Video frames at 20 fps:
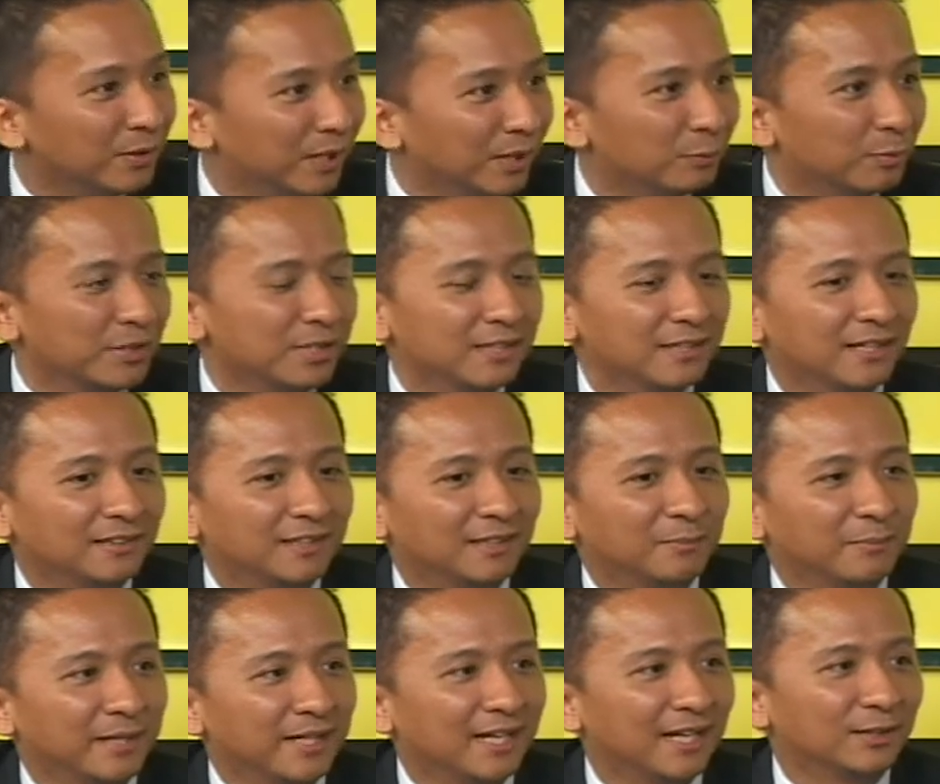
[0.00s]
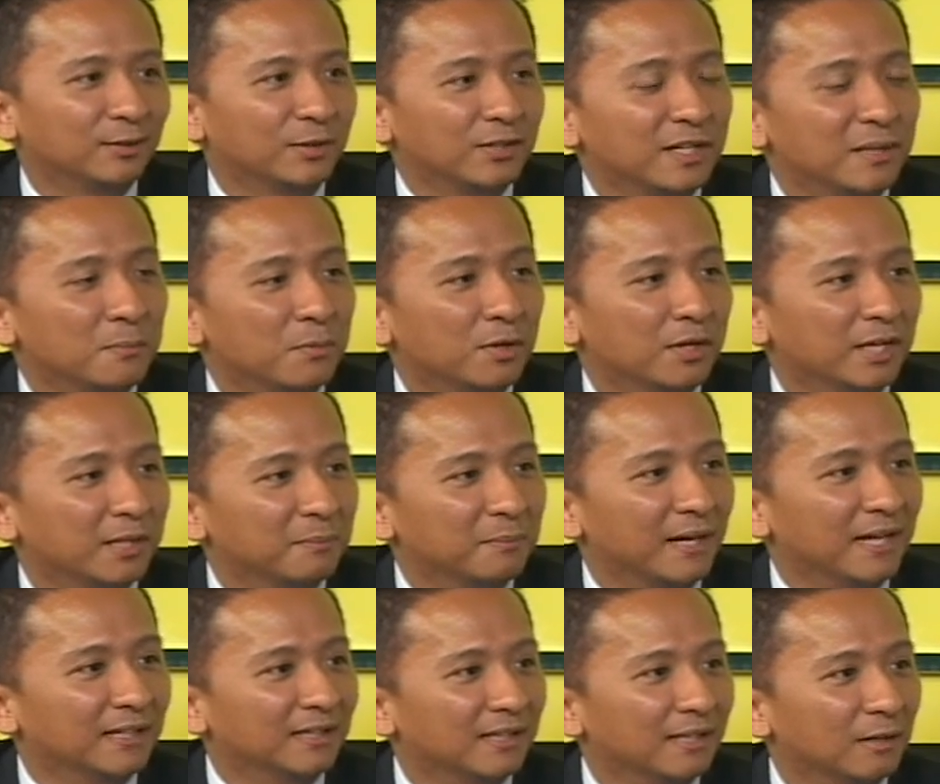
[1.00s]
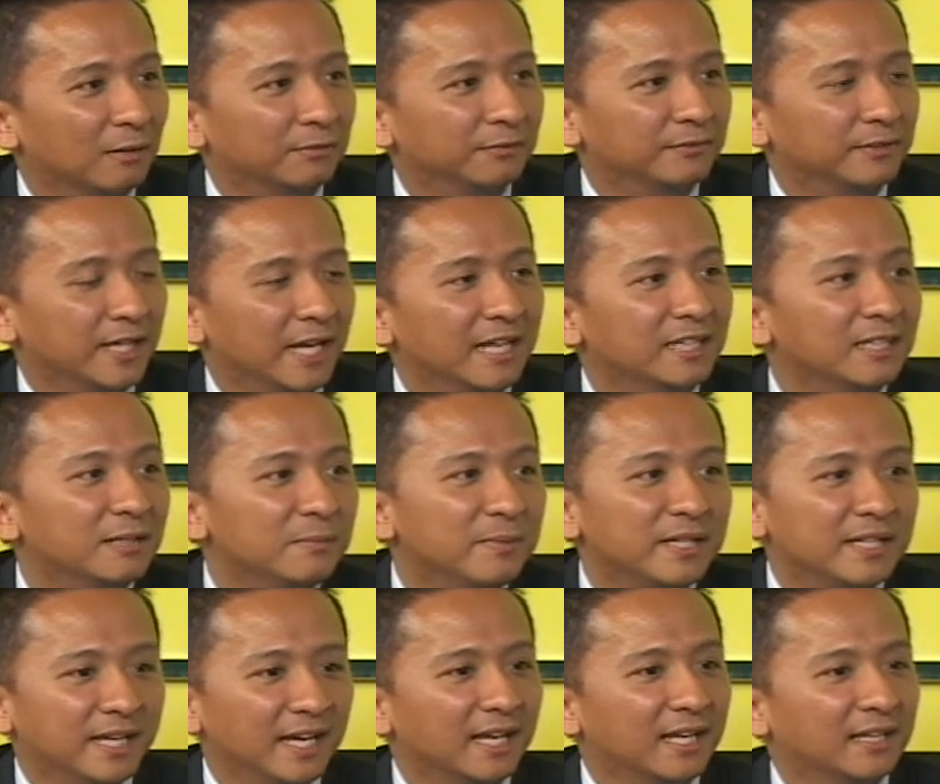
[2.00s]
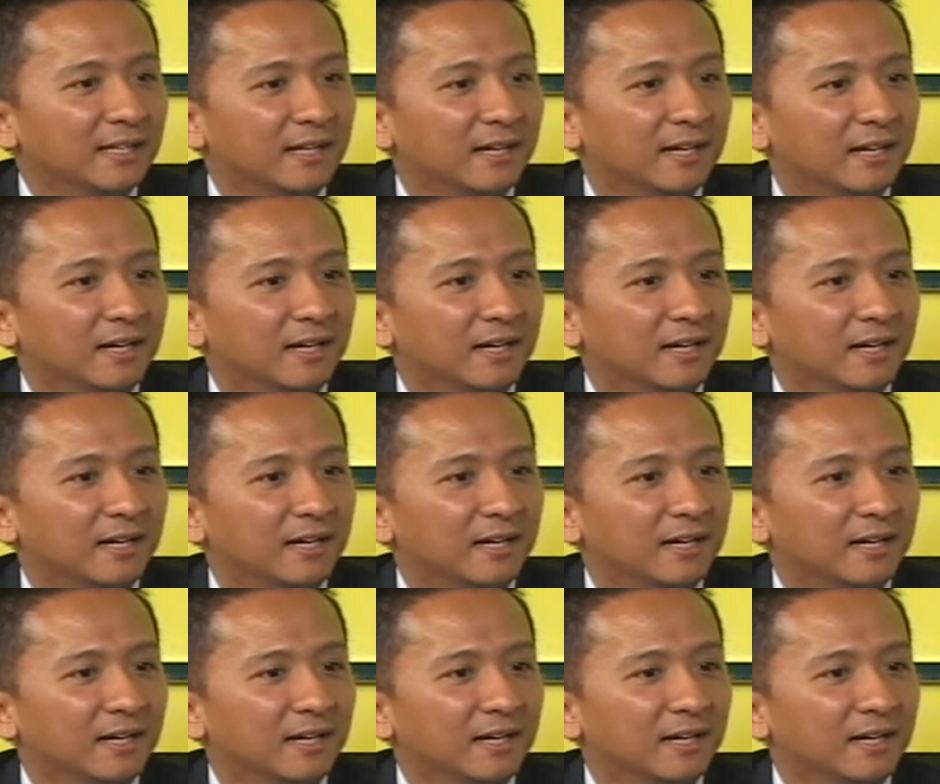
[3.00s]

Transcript: It was started by Attorney Boy Panga of ADB and